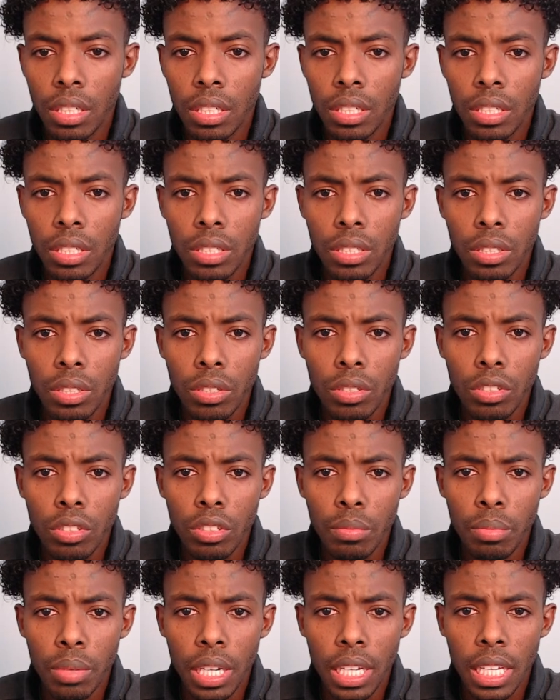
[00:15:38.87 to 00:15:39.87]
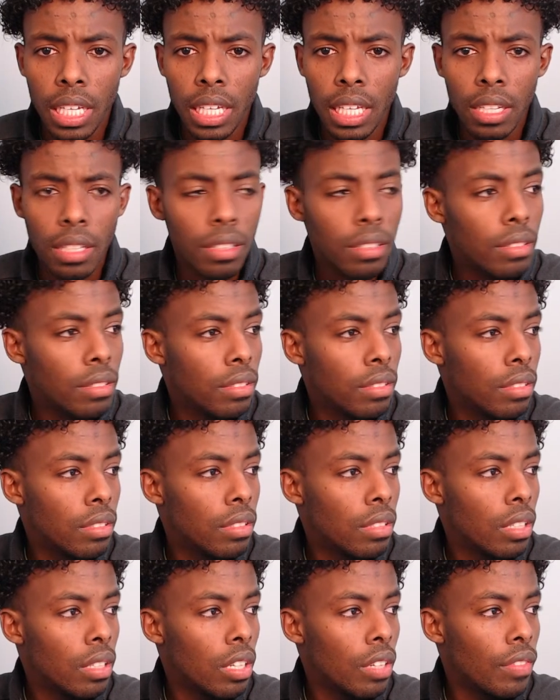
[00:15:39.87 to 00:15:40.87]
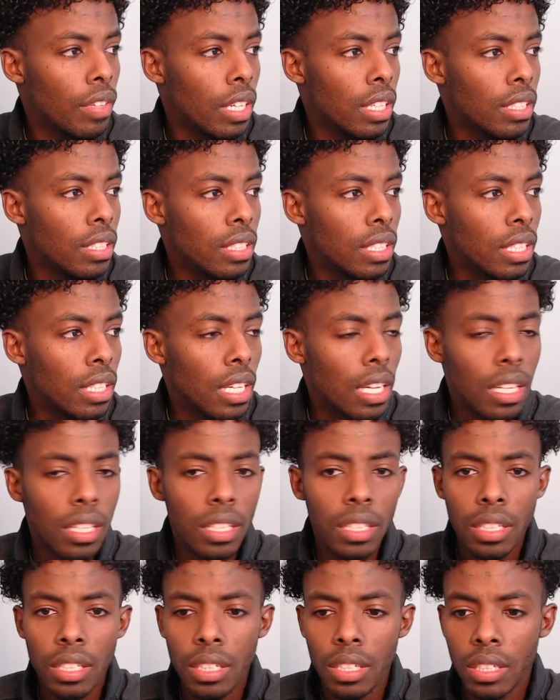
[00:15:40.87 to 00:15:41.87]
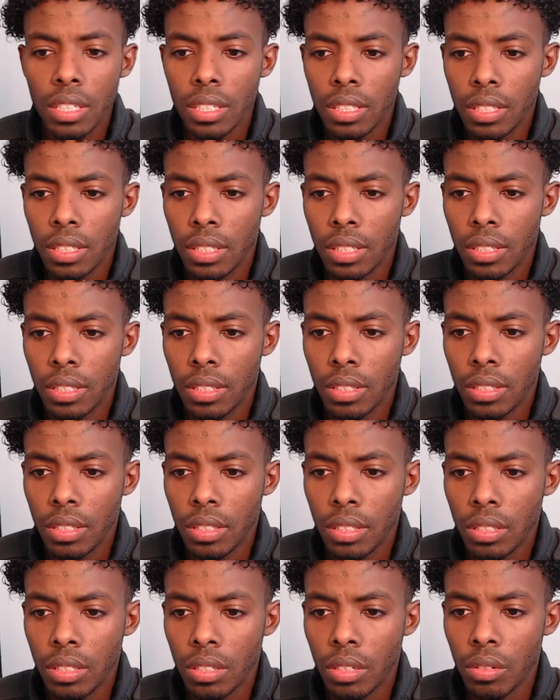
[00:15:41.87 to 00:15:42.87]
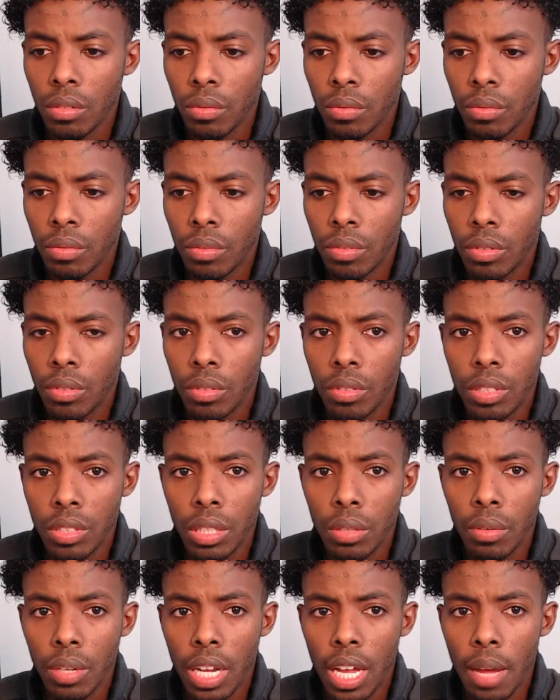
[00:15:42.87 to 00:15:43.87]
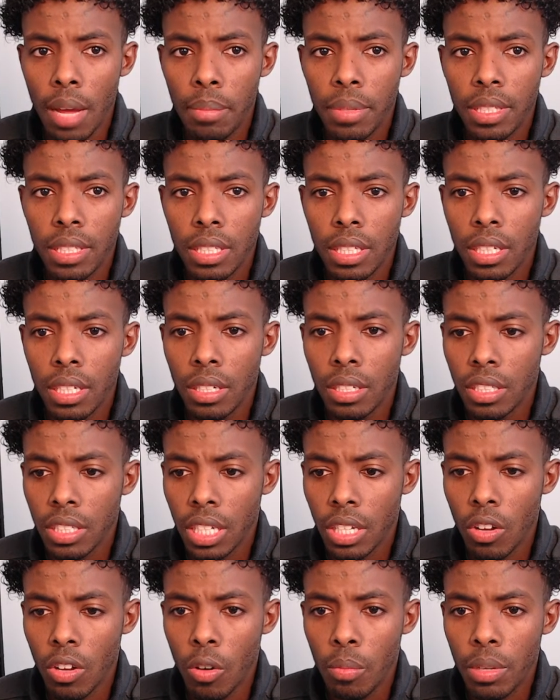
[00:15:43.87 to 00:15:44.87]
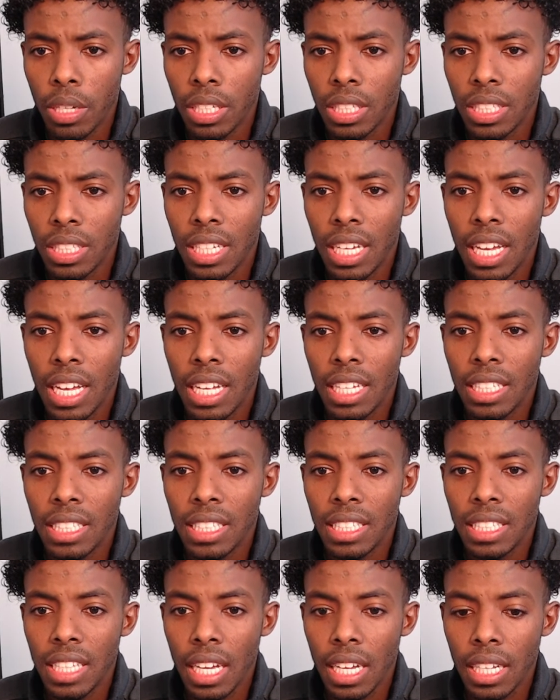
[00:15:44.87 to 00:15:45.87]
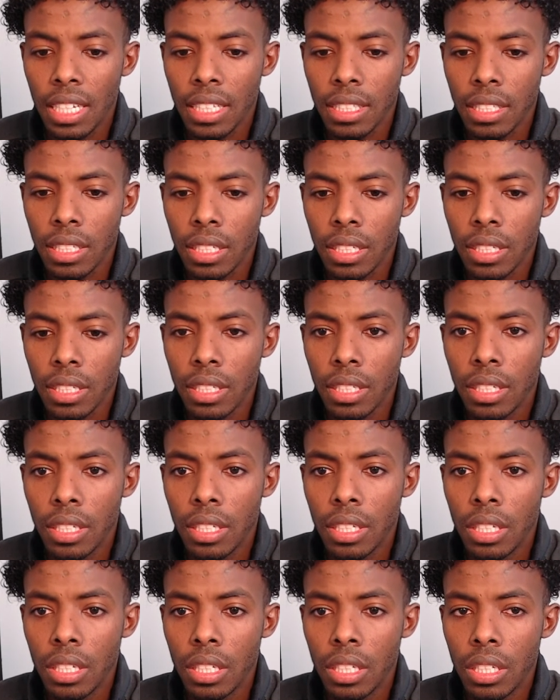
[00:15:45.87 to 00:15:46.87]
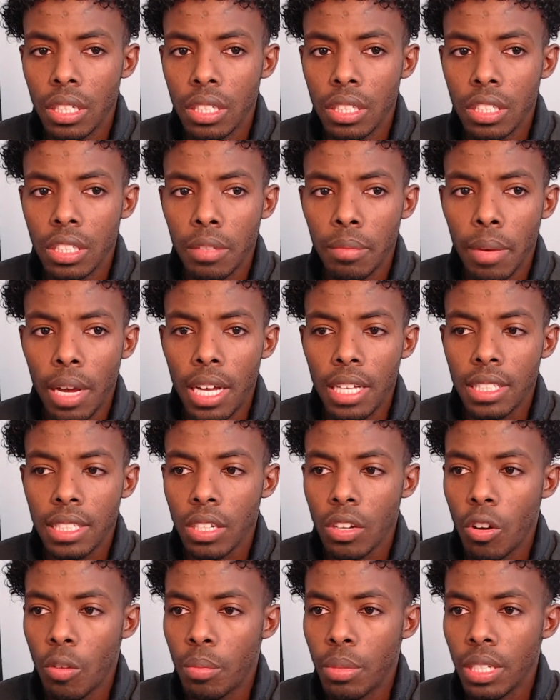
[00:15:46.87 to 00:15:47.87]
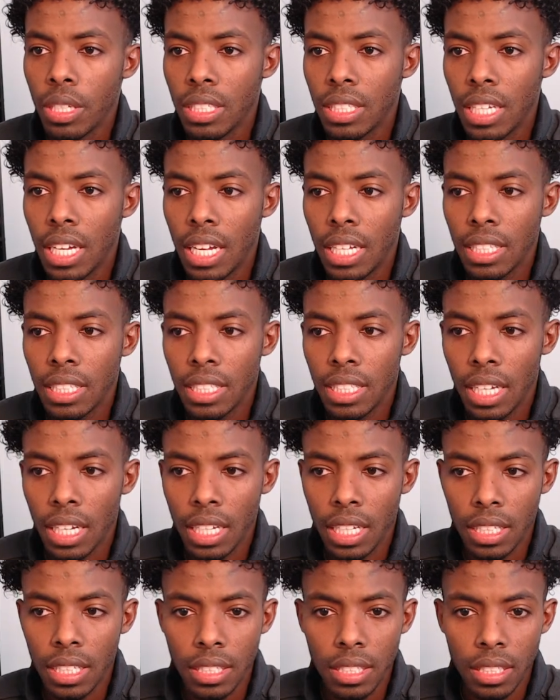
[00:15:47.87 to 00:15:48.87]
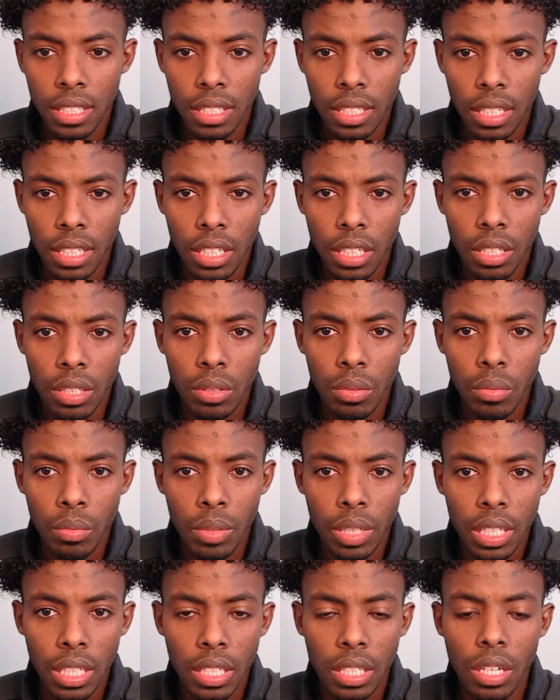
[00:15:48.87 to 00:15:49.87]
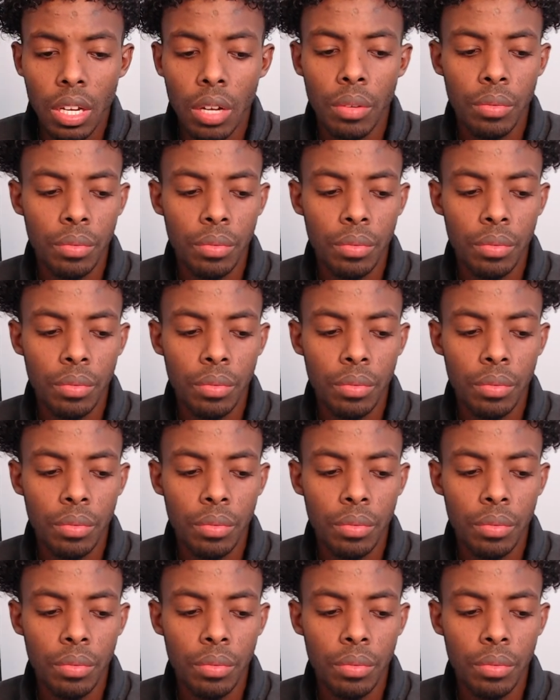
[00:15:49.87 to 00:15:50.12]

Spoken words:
It's looking to break here. I don't know if you guys see that. So we'll see what happens here. It's gonna open in 10 seconds here. SPY is gonna open in 10 seconds. Here we go.